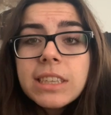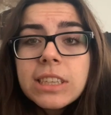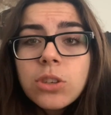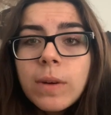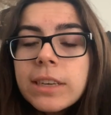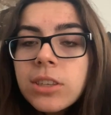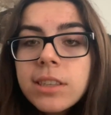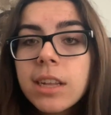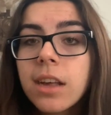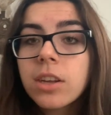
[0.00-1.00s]
situations,
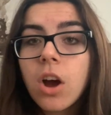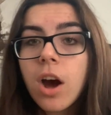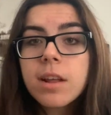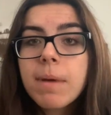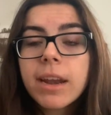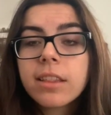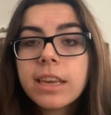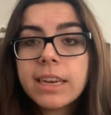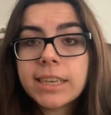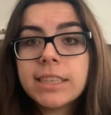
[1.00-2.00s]
they're automatically
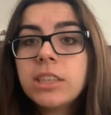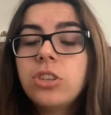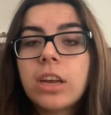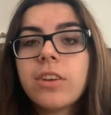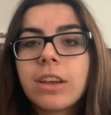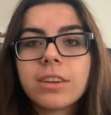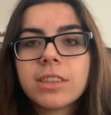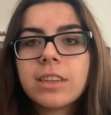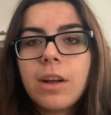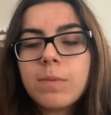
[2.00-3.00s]
connected to generators
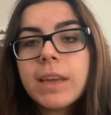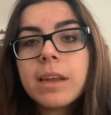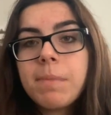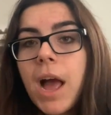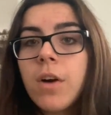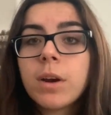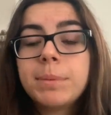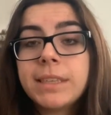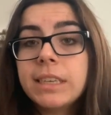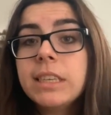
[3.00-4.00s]
so that we can power up
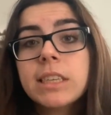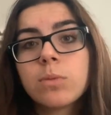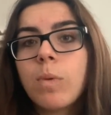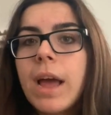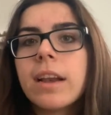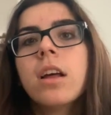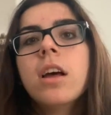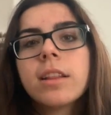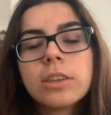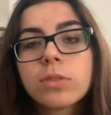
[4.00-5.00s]
cities when
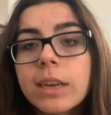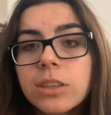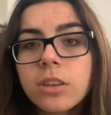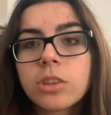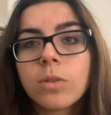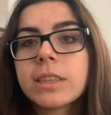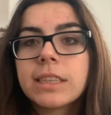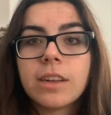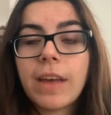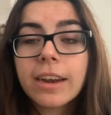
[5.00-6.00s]
the traditional
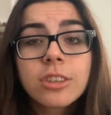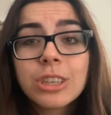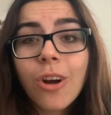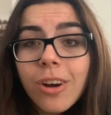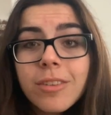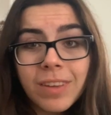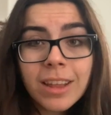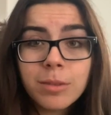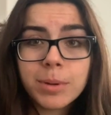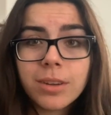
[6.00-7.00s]
sources of energy aren't
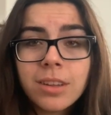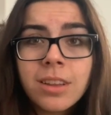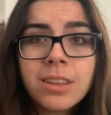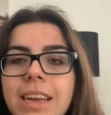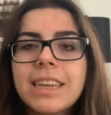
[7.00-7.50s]
available.